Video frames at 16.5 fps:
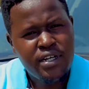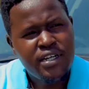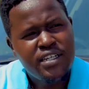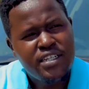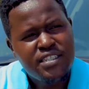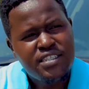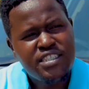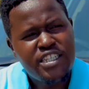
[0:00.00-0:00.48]

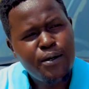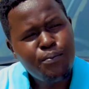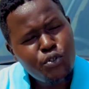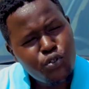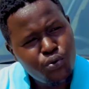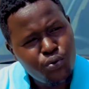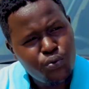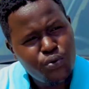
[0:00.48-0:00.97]
Step
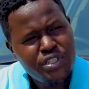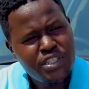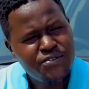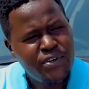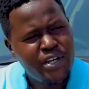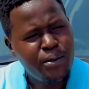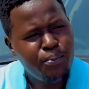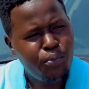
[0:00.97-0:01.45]
two, which is
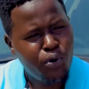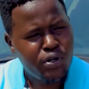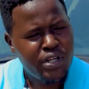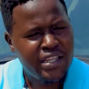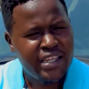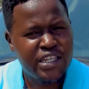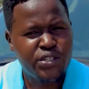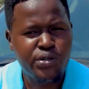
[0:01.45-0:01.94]
very
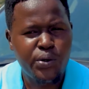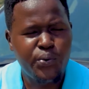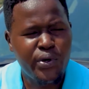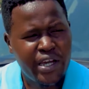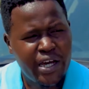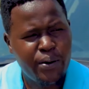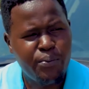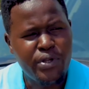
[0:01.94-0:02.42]
important, that's where we
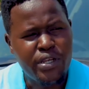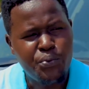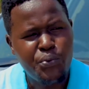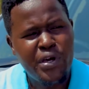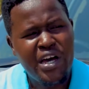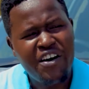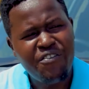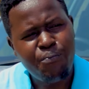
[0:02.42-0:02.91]
come in. We
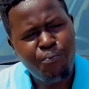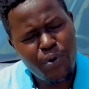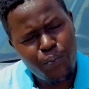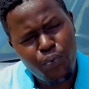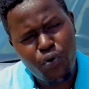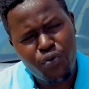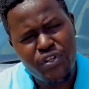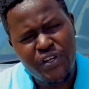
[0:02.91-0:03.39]
have
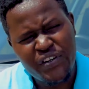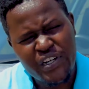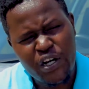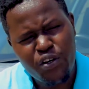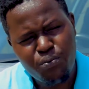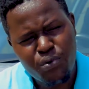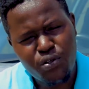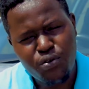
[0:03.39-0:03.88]
people on the
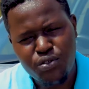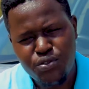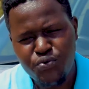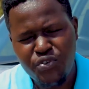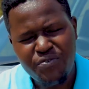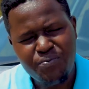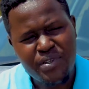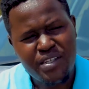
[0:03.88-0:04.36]
ground because
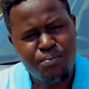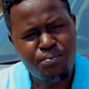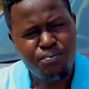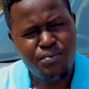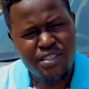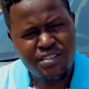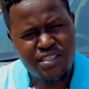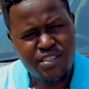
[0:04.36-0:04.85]
we've been in
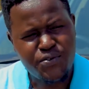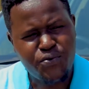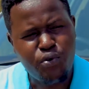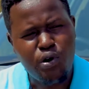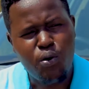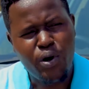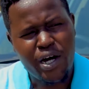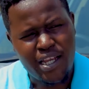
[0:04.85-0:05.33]
business for
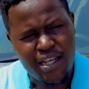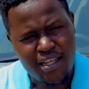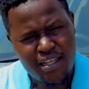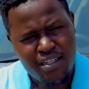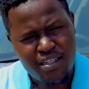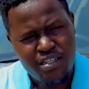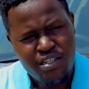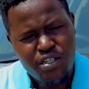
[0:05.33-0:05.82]
a while.
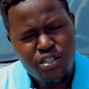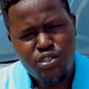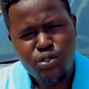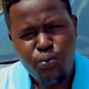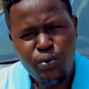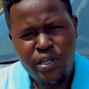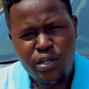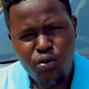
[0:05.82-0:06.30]
So
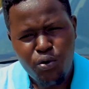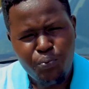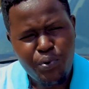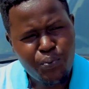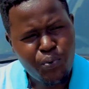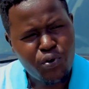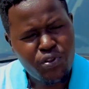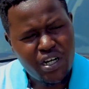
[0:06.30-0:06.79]
we know
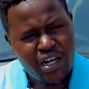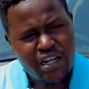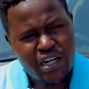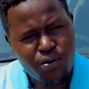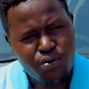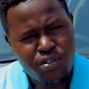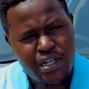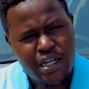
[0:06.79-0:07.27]
people on the
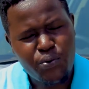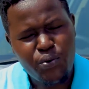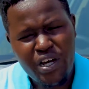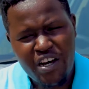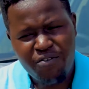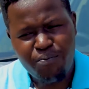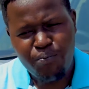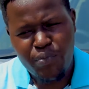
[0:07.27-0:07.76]
ground, and we
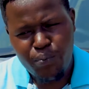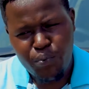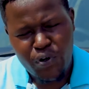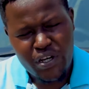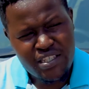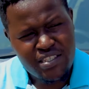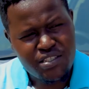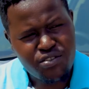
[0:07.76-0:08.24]
have people
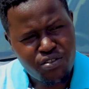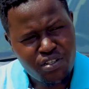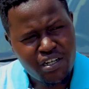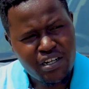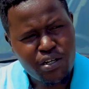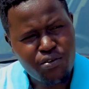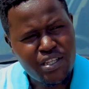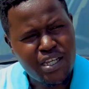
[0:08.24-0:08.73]
agents on the
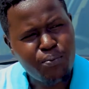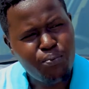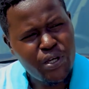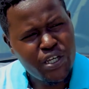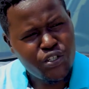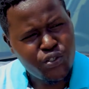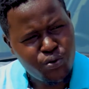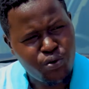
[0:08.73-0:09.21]
ground that
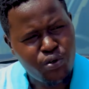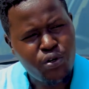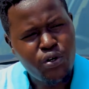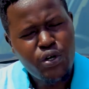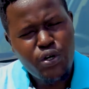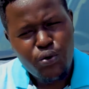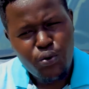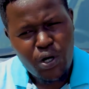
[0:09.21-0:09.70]
make sure
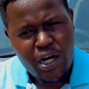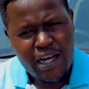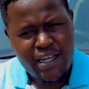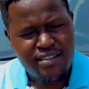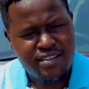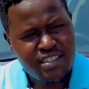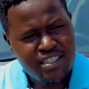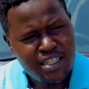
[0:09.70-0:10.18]
your car
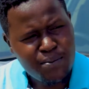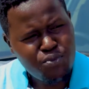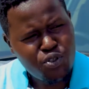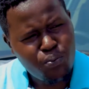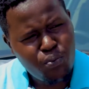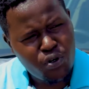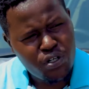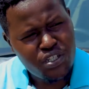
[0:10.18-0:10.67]
is in
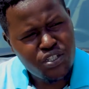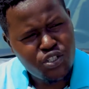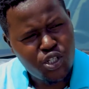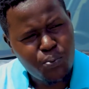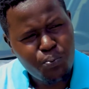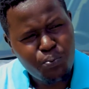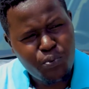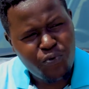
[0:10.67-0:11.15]
tip-top condition
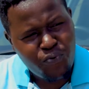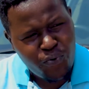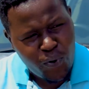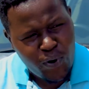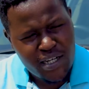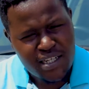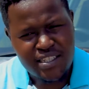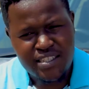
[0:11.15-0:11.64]

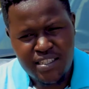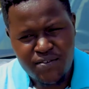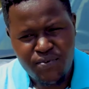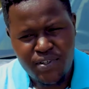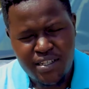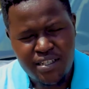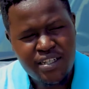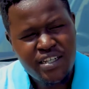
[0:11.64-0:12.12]
before it is
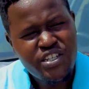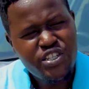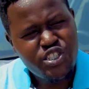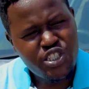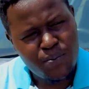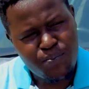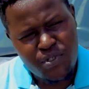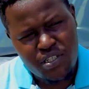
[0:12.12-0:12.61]
even
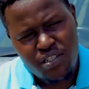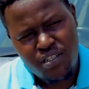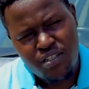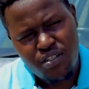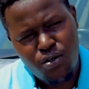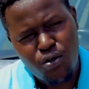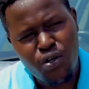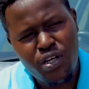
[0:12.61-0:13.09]
shipped
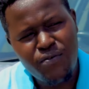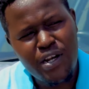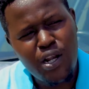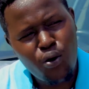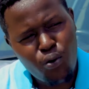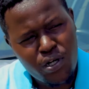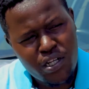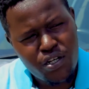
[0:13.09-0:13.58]
or even
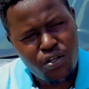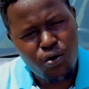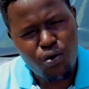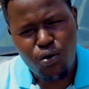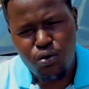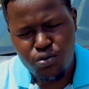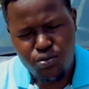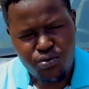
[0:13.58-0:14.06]
loaded
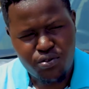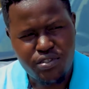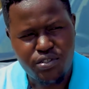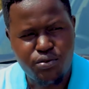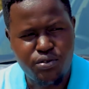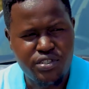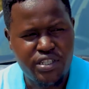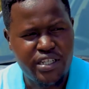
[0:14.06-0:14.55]
onto the
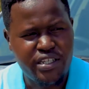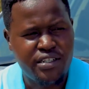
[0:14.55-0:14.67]
container.